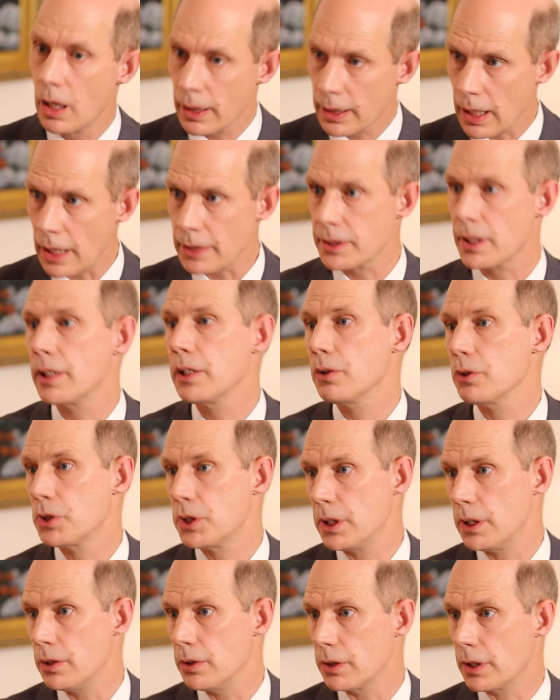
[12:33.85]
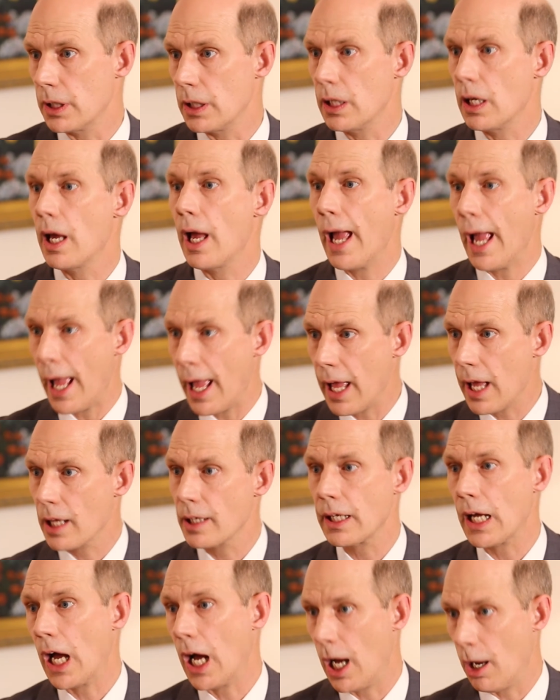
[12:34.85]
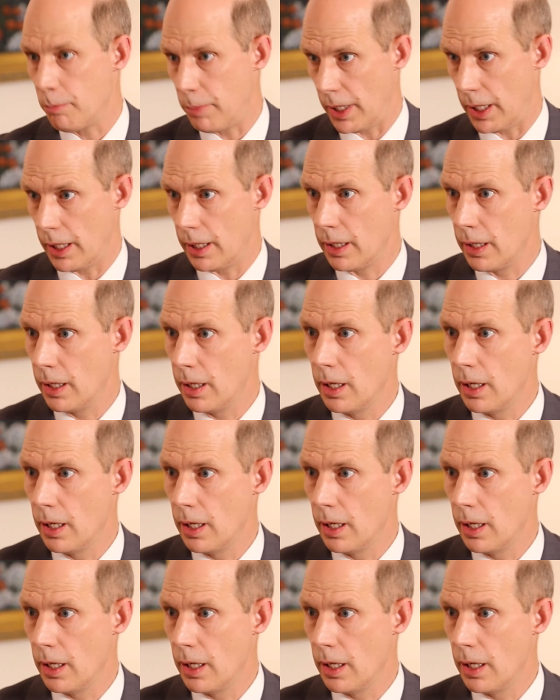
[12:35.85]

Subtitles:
Kasai Yoshiyuki, and Abe.